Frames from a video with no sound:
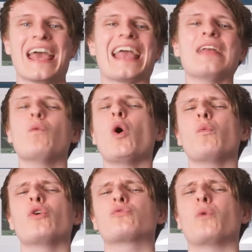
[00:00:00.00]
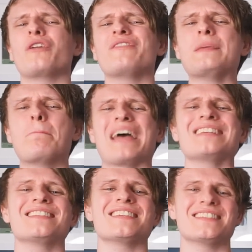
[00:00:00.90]
in what was one of the
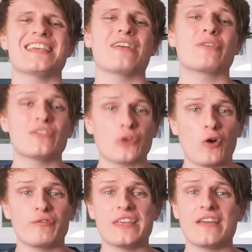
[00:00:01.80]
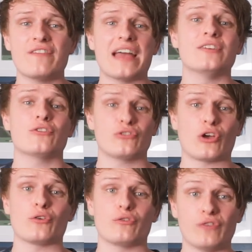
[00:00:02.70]
best series of the event
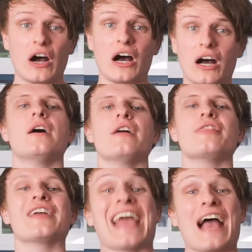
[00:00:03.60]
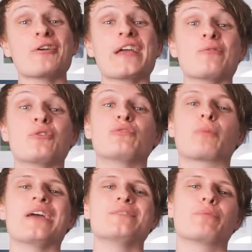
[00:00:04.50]
so far. The carrying was
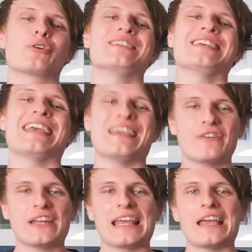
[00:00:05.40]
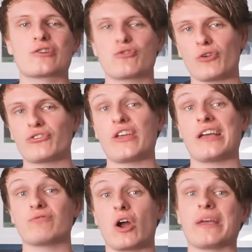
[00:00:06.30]
spread pretty evenly across the
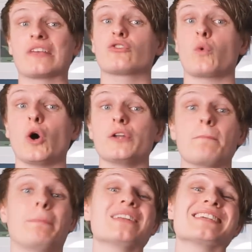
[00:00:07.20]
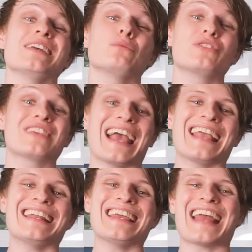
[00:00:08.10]
Heroic squad, but it was
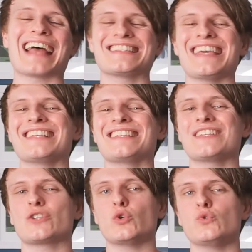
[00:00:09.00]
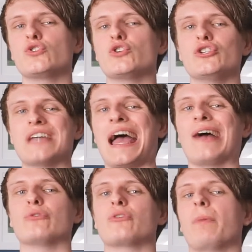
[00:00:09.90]
SKADE and ENCE who stood
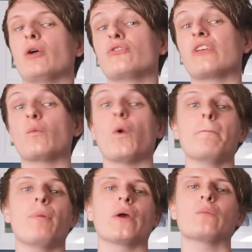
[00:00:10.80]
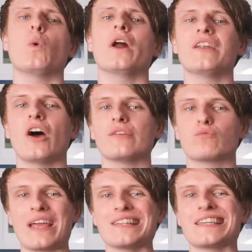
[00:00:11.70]
out, posting 1.19
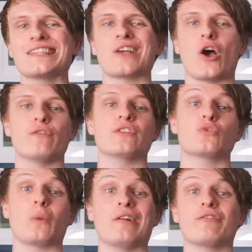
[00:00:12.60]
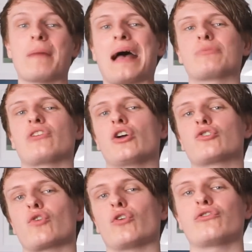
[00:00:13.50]
ratings over 12 maps
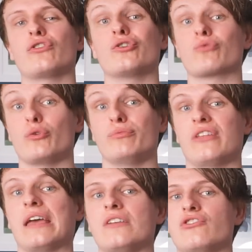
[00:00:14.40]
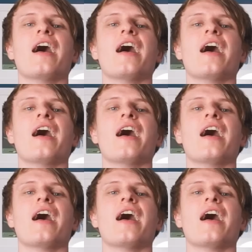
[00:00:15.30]
across the group stage.